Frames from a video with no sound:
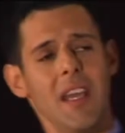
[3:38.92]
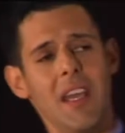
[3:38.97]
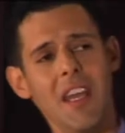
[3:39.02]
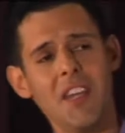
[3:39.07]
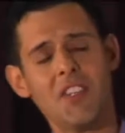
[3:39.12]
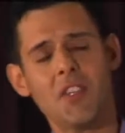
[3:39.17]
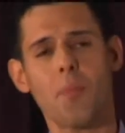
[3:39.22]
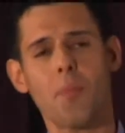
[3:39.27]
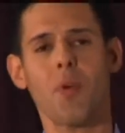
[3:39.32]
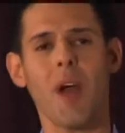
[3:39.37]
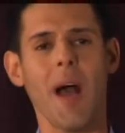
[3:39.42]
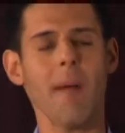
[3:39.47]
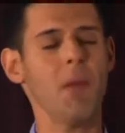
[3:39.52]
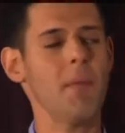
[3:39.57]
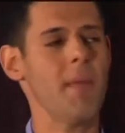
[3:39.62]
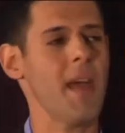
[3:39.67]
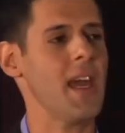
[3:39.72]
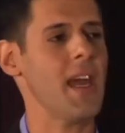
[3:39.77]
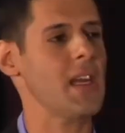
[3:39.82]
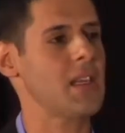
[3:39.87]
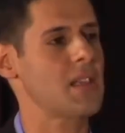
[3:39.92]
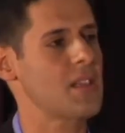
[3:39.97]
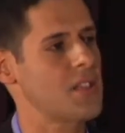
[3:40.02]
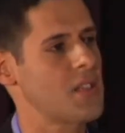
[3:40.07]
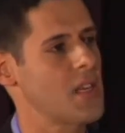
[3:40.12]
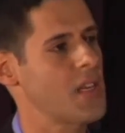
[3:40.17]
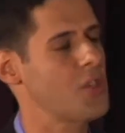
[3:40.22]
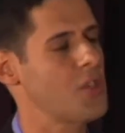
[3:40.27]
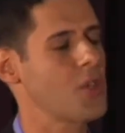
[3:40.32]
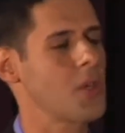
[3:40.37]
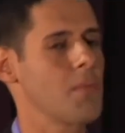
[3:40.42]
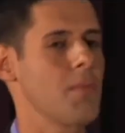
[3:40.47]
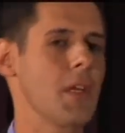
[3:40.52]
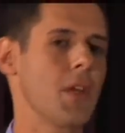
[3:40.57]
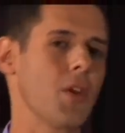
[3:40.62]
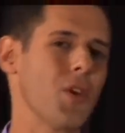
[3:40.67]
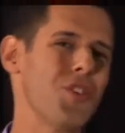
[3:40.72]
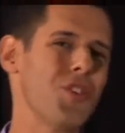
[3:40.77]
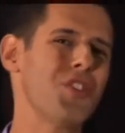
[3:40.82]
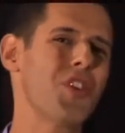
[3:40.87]
It's a problematic distinction
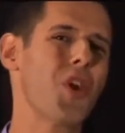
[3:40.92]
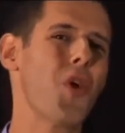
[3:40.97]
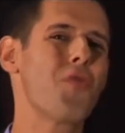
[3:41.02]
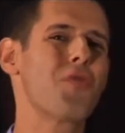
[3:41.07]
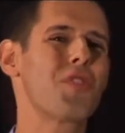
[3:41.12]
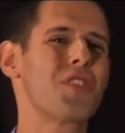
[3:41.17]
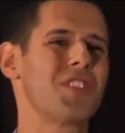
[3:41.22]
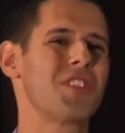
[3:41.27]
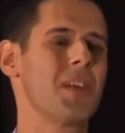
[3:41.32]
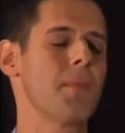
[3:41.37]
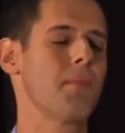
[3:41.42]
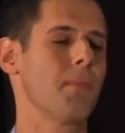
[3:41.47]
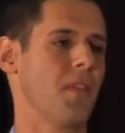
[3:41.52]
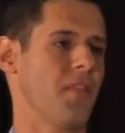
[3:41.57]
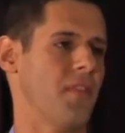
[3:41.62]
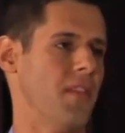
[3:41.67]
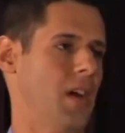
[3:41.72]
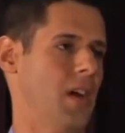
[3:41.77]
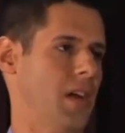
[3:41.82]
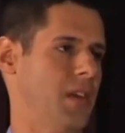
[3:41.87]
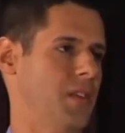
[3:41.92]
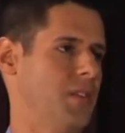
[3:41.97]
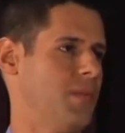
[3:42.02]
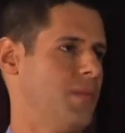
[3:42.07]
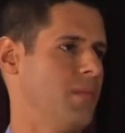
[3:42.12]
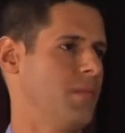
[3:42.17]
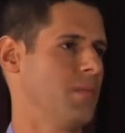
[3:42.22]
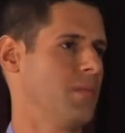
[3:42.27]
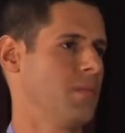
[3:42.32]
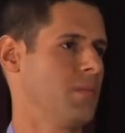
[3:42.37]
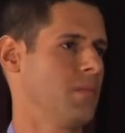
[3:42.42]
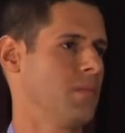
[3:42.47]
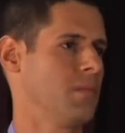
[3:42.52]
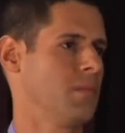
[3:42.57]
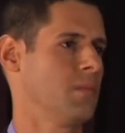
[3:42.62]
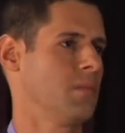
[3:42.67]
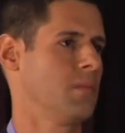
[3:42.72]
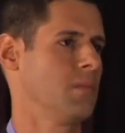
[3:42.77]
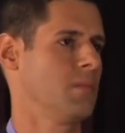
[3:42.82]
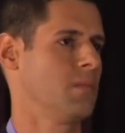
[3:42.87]
because it oversimplifies.
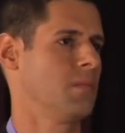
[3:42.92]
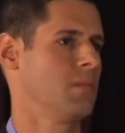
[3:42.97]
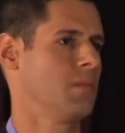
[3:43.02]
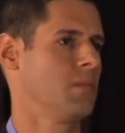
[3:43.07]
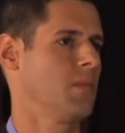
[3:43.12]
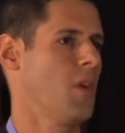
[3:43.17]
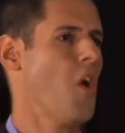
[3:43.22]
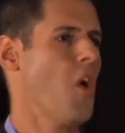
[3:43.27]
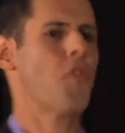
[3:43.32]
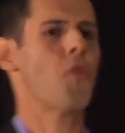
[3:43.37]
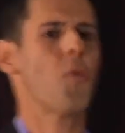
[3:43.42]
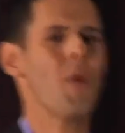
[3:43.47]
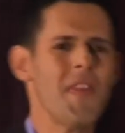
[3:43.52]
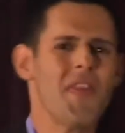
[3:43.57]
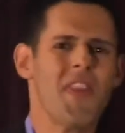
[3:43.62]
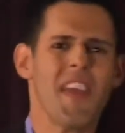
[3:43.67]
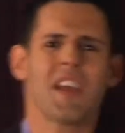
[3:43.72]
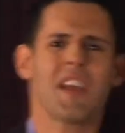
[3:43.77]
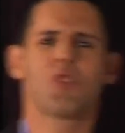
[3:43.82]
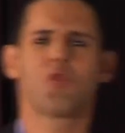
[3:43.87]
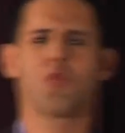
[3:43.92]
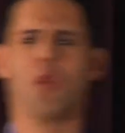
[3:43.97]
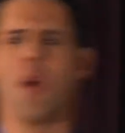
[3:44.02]
For one thing, it